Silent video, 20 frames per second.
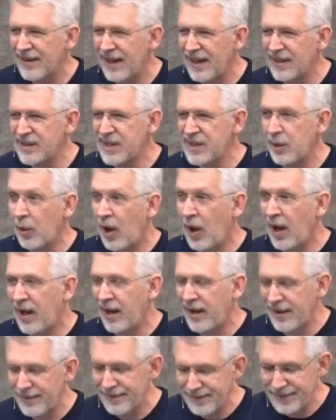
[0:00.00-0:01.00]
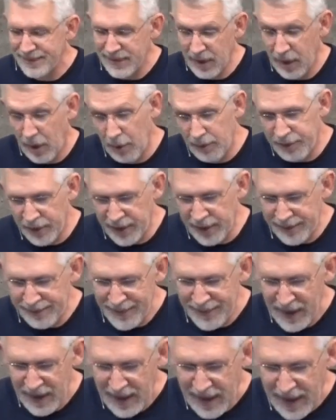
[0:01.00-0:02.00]
and see why, hopefully.
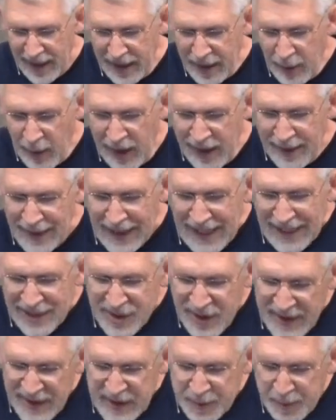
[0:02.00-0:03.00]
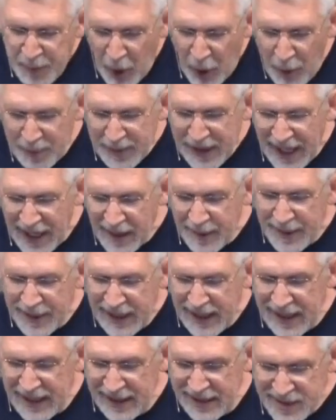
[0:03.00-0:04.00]
Anyway, so this poem kind of
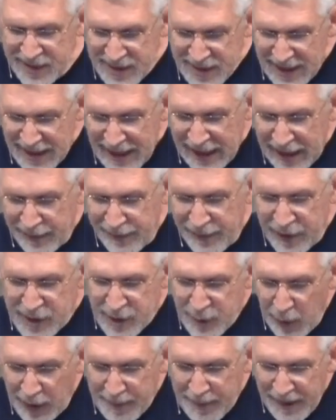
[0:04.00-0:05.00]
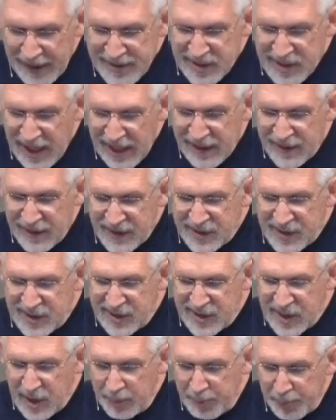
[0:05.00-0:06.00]
begins in verse 1 by saying, This
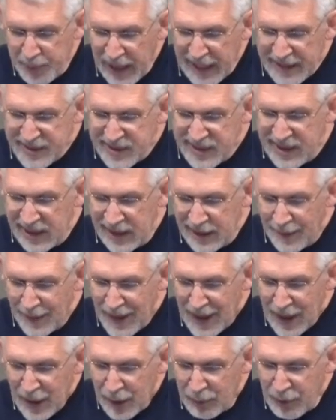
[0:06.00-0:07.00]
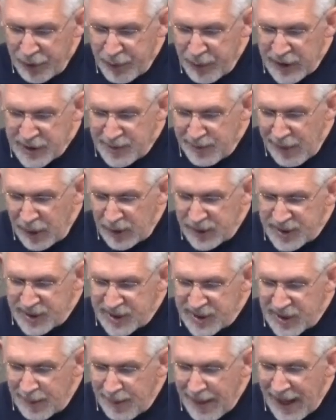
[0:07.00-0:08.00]
is the blessing with which
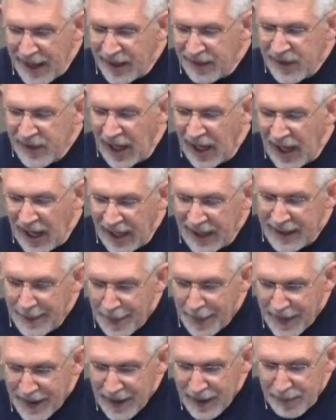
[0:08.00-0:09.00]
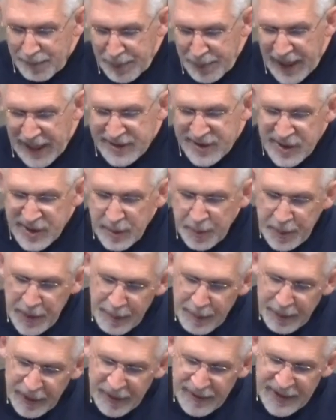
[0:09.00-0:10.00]
Moses, the man of God, blessed the
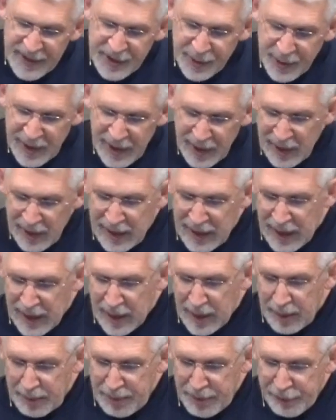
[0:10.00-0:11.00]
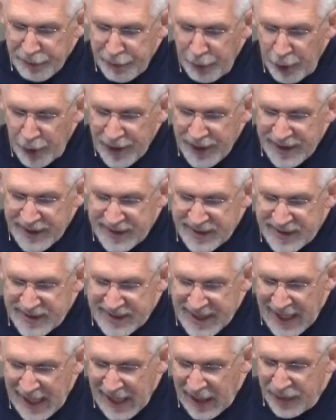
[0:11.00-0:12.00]
people of Israel before his
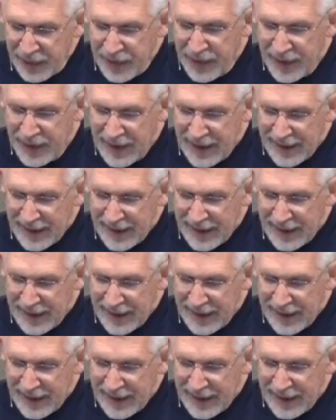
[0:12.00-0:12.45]
death.